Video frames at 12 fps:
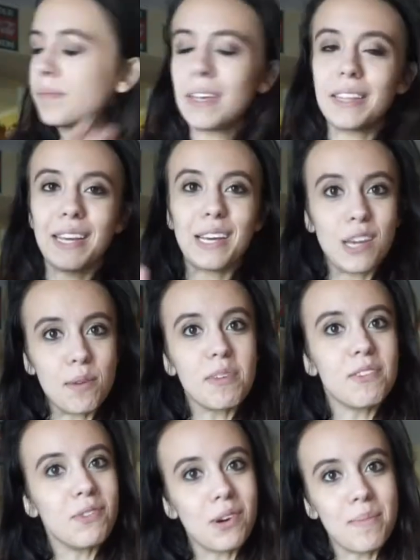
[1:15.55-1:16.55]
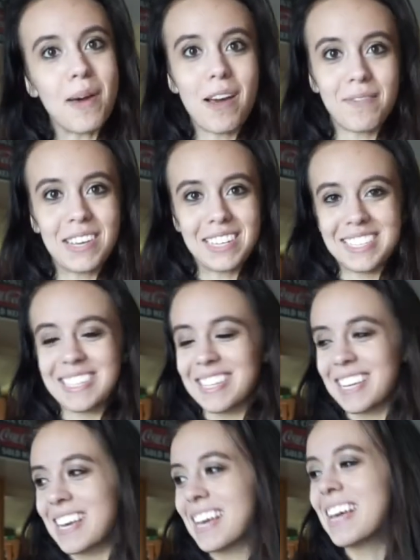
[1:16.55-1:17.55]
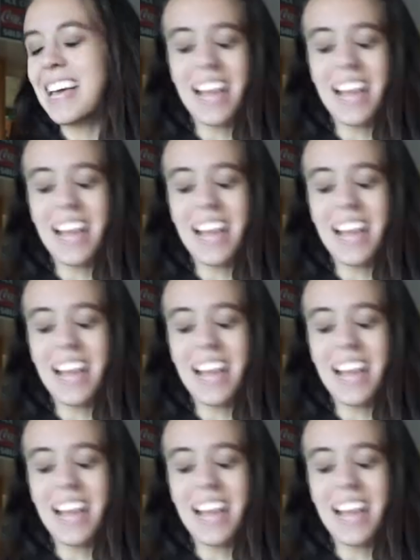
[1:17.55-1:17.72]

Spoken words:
in like gummy form, obviously.